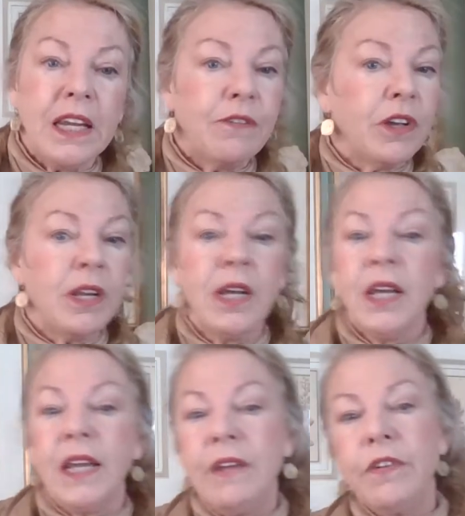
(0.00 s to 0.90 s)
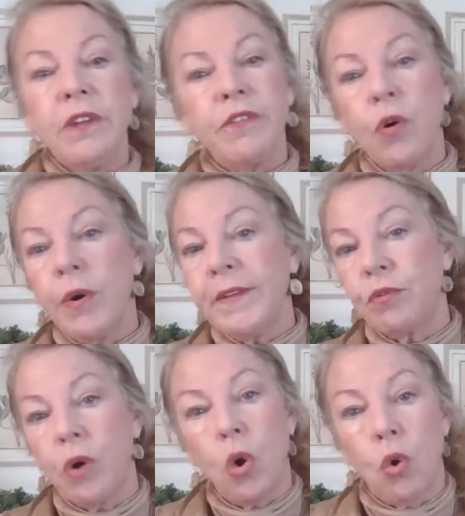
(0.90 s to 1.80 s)
even if you're going
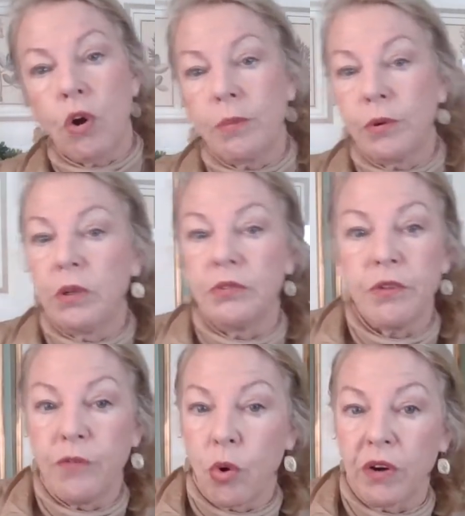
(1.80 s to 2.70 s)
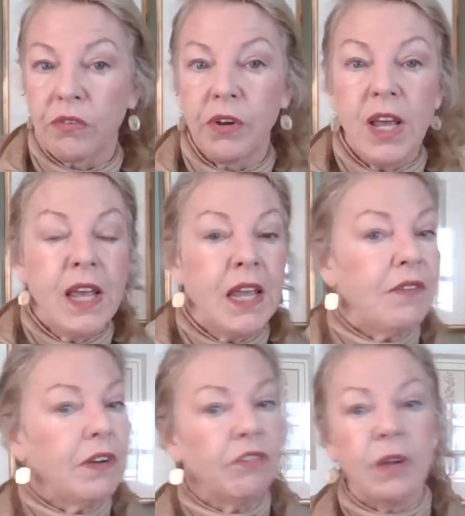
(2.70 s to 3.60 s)
through a horrible divorce,
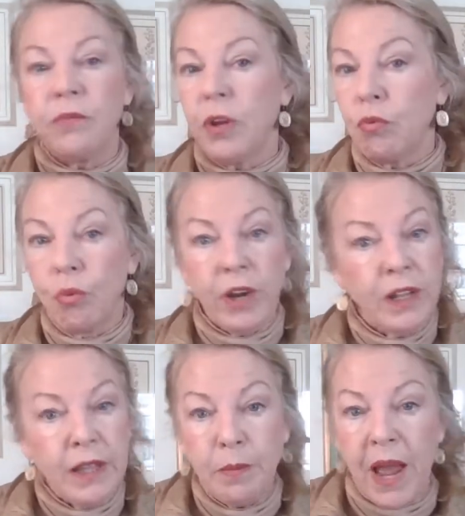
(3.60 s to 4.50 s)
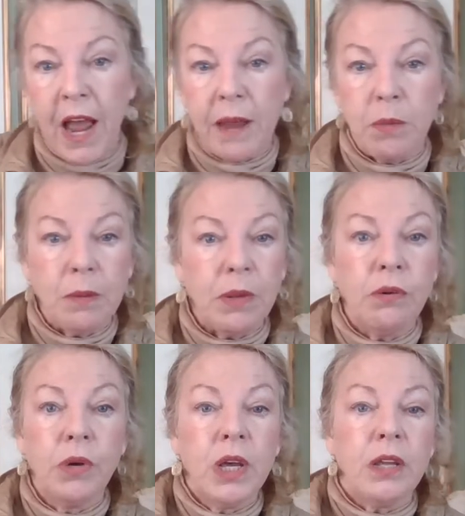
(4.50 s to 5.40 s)
even if something really bad,
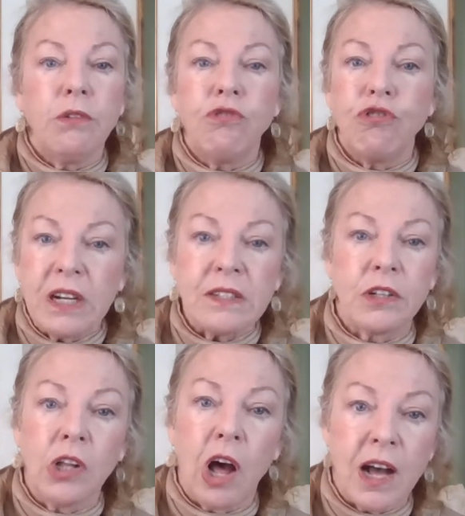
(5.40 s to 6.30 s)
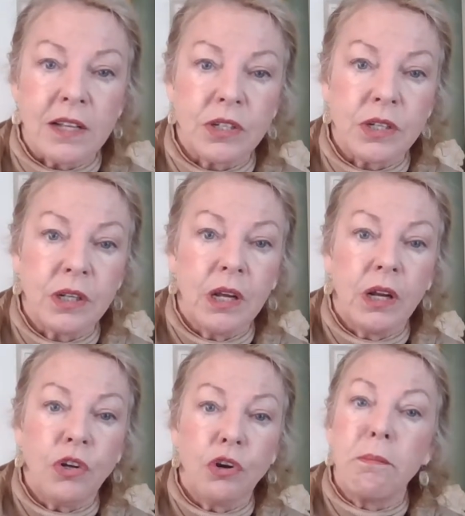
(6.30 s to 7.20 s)
maybe you just lost
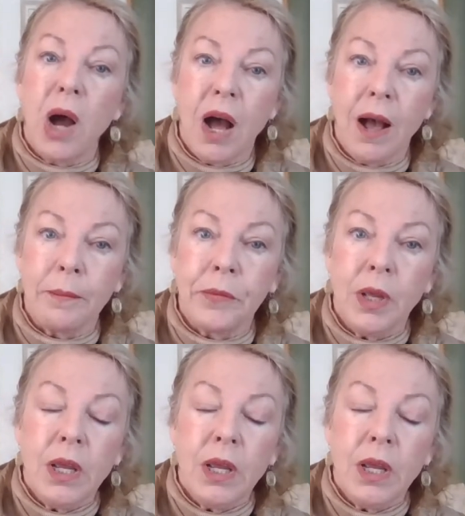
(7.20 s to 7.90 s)
your mom,